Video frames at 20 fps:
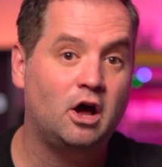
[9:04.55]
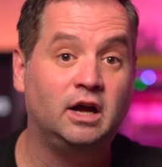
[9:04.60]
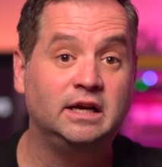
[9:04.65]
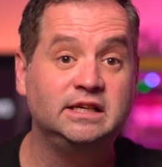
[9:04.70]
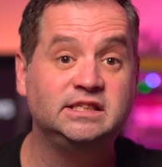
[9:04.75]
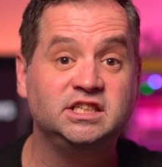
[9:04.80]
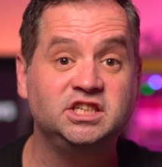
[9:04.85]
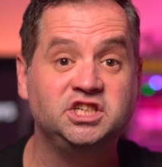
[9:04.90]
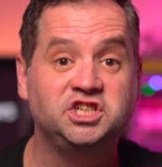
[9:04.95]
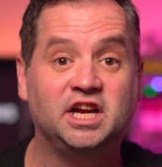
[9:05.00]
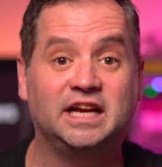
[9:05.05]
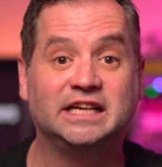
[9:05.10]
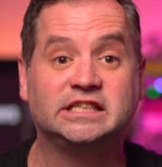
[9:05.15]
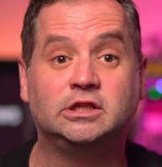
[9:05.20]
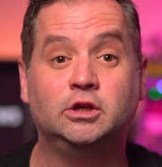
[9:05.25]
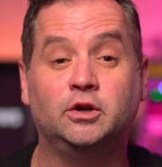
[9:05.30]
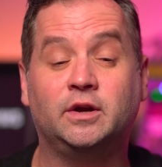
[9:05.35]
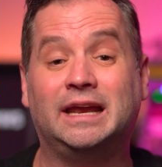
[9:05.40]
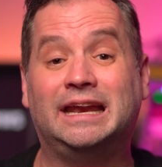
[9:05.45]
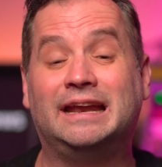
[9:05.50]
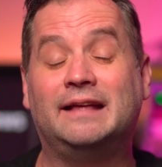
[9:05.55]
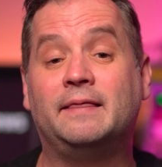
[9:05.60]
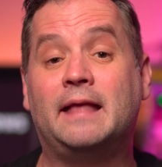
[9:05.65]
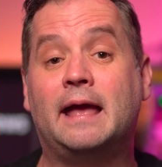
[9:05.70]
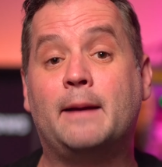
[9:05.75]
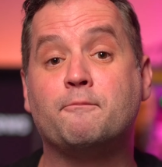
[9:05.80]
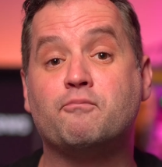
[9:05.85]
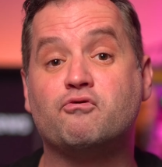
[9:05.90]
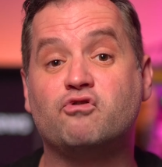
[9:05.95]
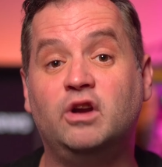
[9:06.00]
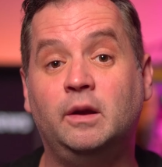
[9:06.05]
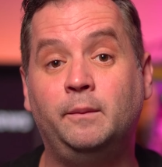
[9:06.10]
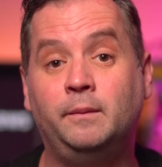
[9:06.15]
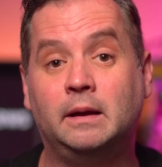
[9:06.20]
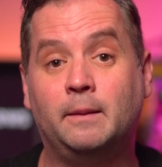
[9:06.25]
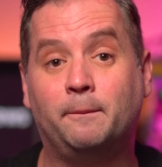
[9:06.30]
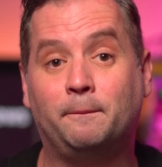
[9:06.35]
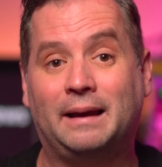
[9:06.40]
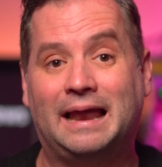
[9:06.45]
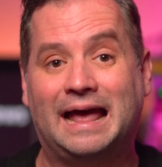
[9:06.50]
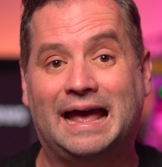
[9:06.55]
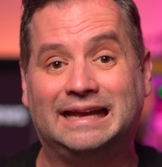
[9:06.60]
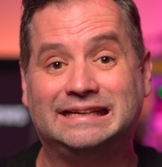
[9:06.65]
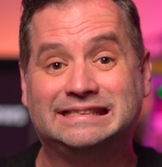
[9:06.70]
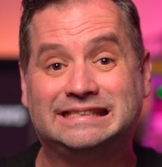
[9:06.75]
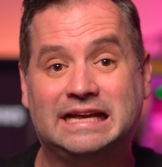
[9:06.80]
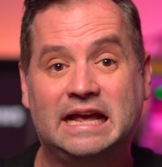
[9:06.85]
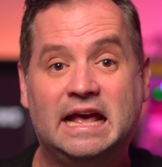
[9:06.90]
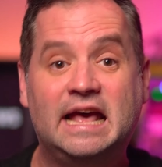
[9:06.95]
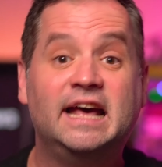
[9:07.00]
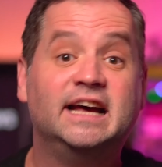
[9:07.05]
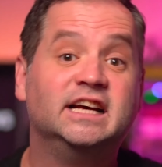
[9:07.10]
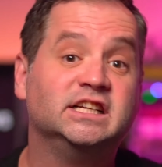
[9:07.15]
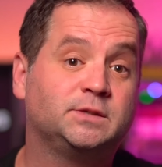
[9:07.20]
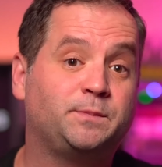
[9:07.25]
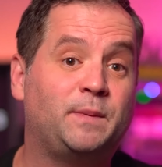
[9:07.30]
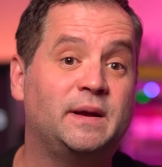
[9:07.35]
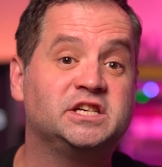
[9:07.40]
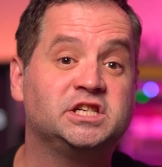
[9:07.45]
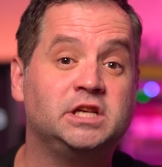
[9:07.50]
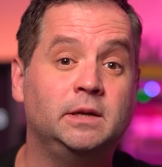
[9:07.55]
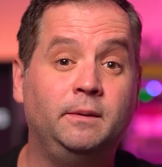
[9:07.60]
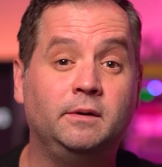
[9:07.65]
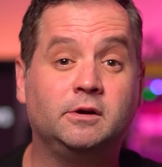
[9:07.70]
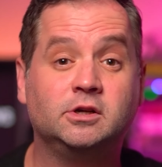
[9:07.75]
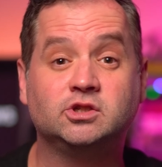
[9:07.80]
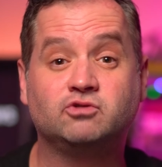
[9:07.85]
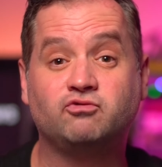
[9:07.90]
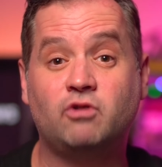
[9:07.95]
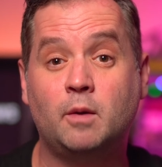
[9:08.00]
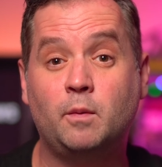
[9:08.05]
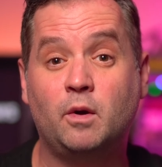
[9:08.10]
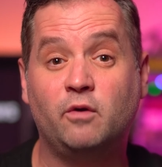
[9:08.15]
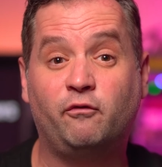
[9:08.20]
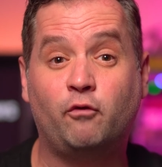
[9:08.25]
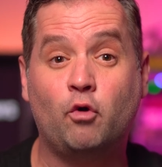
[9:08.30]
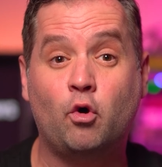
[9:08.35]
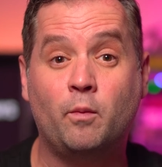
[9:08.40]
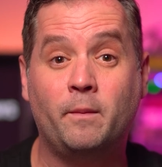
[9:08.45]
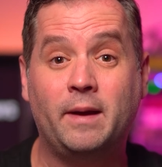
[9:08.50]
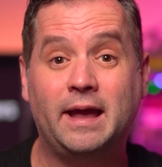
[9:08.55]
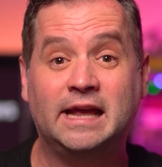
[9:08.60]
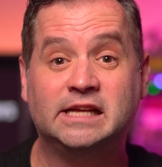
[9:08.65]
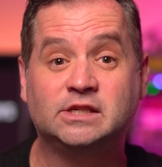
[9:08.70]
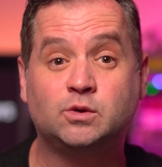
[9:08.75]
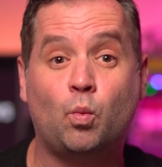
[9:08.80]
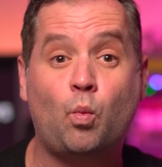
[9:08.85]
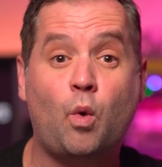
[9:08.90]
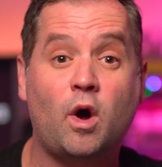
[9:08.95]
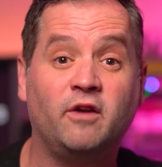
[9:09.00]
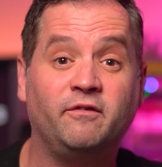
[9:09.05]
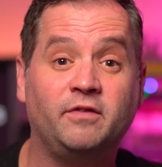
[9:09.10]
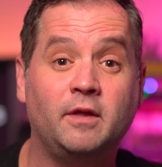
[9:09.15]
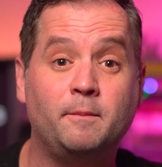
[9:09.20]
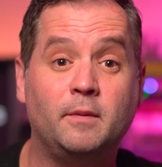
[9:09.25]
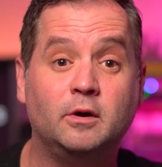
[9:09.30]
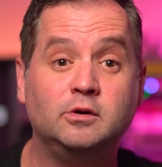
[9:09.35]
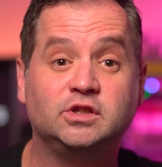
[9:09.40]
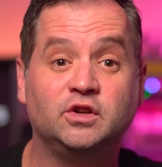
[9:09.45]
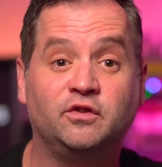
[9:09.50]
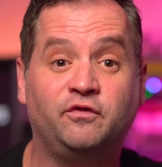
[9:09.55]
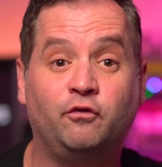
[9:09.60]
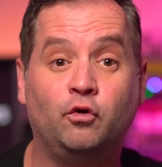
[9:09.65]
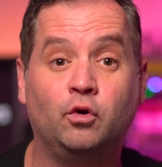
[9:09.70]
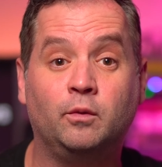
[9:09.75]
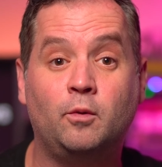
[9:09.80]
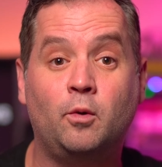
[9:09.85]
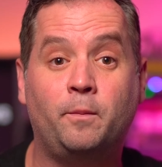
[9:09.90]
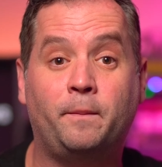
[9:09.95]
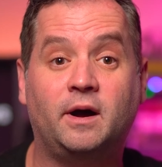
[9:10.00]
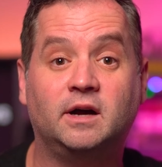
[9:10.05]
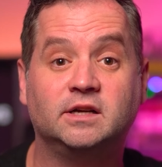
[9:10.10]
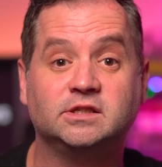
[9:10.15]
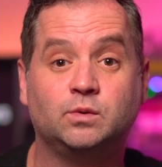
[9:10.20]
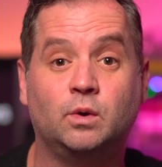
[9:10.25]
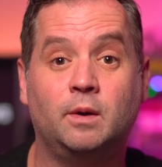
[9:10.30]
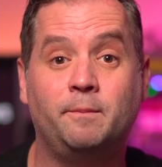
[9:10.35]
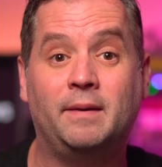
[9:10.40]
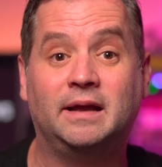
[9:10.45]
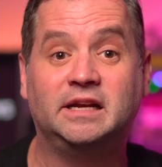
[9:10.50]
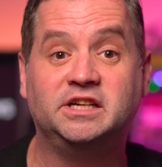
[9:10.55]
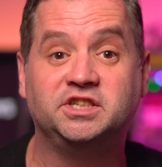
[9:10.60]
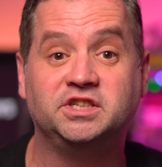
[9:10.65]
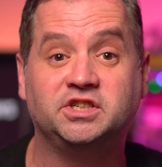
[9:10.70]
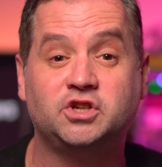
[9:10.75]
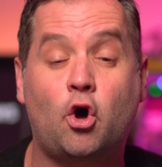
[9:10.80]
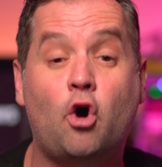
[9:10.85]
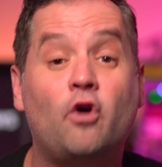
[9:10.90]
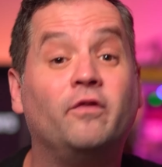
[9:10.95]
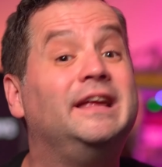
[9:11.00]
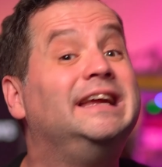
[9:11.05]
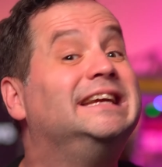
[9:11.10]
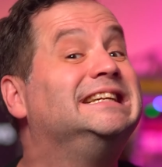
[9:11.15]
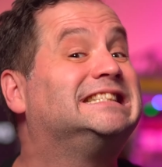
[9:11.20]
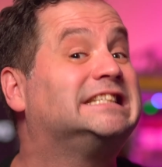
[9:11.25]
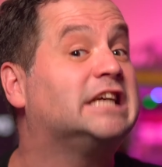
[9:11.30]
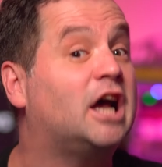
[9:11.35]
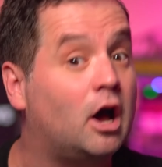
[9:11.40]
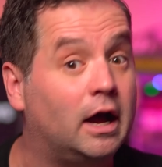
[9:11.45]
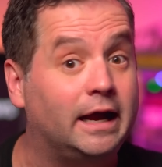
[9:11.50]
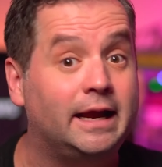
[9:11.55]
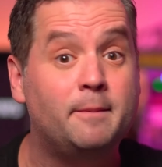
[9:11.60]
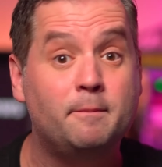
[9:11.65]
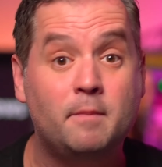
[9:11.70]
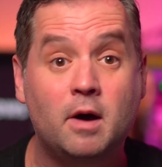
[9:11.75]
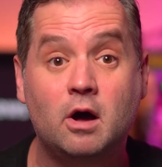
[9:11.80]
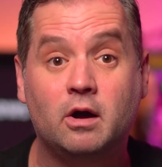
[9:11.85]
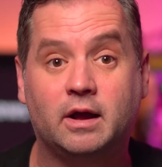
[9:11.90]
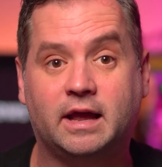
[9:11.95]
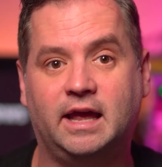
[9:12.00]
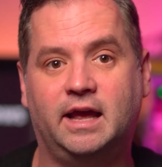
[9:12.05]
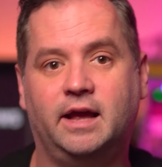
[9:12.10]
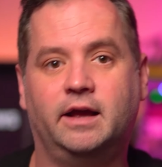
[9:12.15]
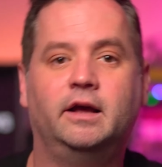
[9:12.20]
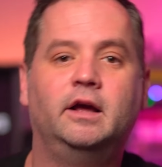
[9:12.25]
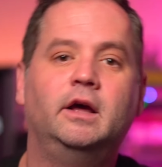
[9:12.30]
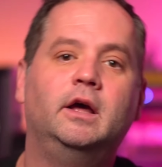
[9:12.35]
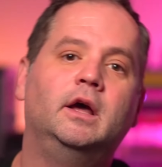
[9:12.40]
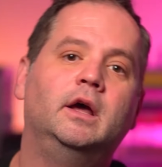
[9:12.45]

I suggest looking at their premium plans, especially because RoboForm is one of the most affordable password managers on the entire market.